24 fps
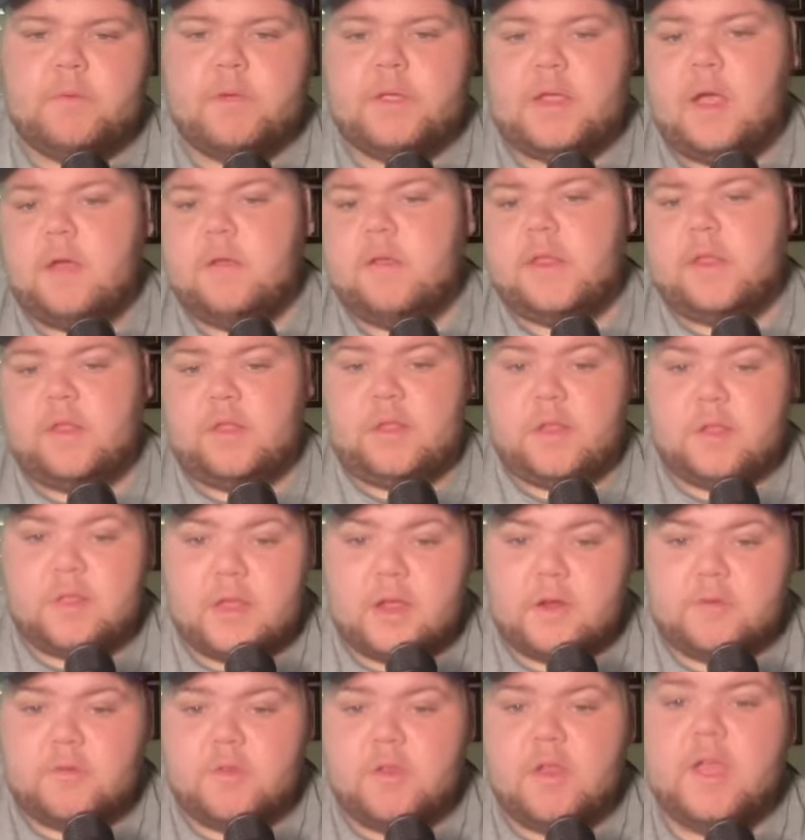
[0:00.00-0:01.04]
We're currently at
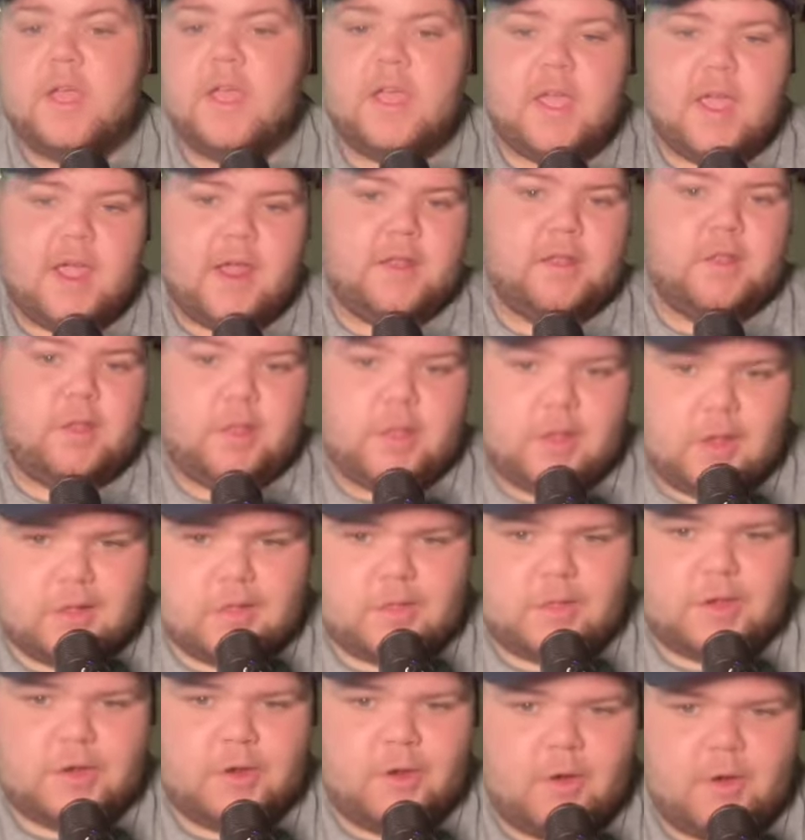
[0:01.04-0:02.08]

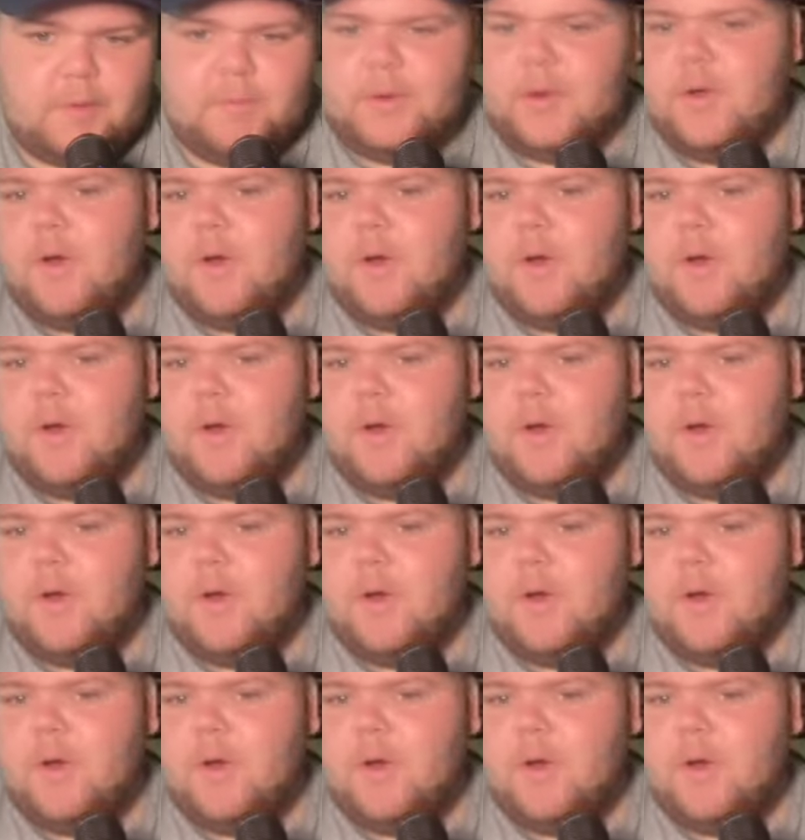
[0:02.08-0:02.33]
669.